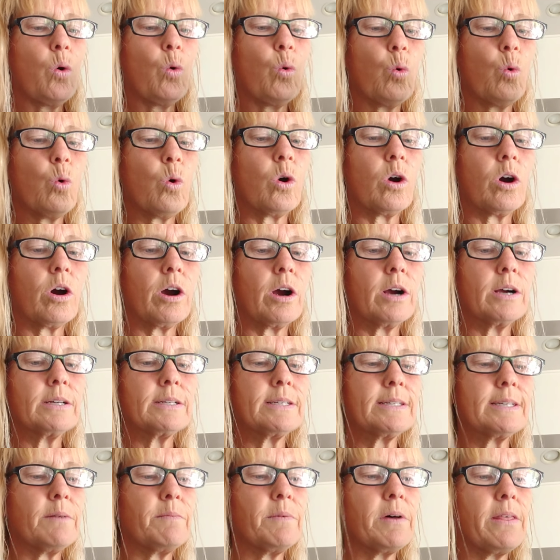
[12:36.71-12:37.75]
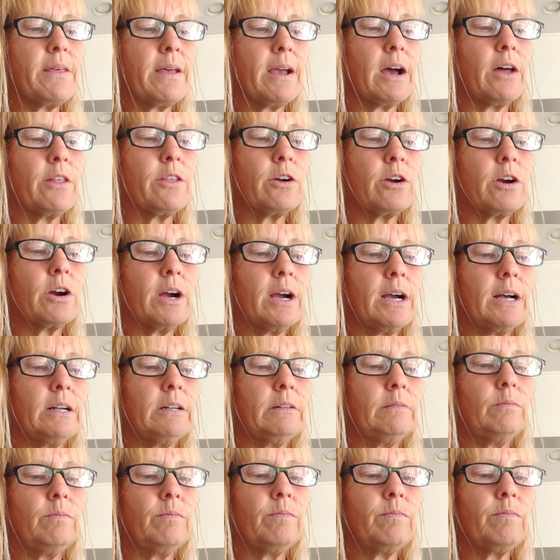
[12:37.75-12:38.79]
or some of the other,
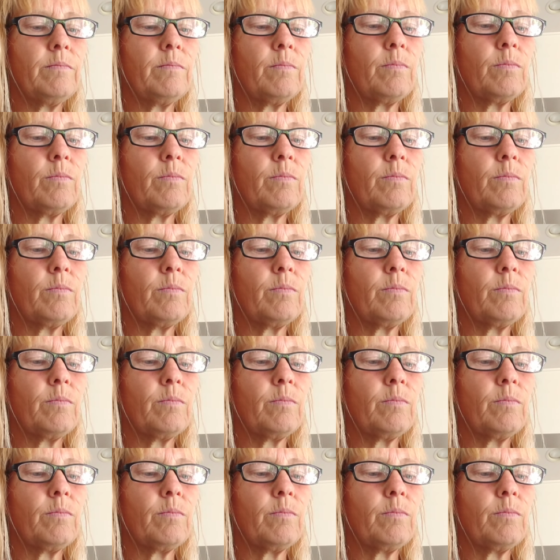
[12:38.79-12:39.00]
um,